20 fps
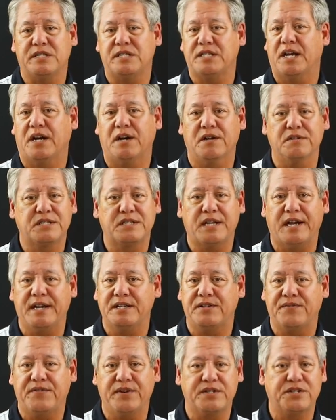to sell
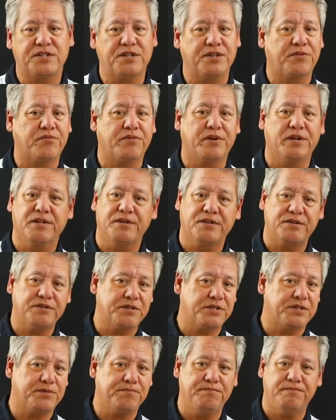science fiction
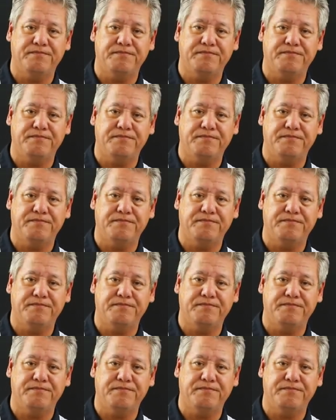thrillers,